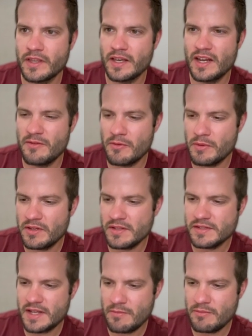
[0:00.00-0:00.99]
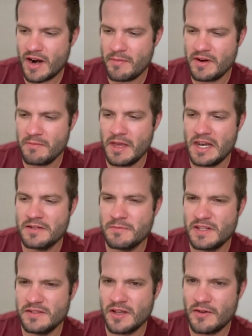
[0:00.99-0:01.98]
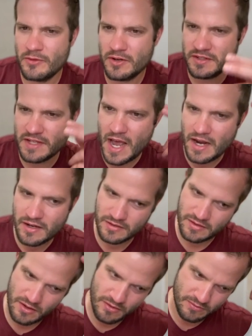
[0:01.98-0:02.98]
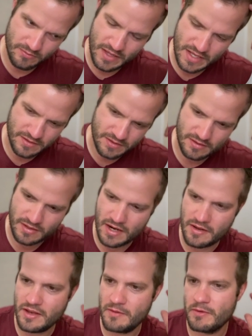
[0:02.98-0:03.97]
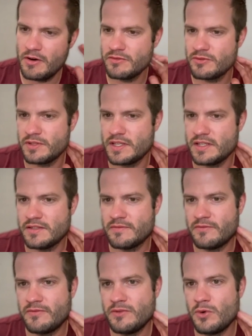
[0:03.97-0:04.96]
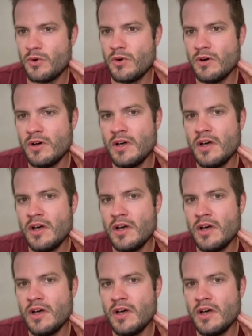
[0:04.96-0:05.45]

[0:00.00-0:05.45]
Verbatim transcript: kind of a real estate property management software stack, so that's kind of the approach with this tool.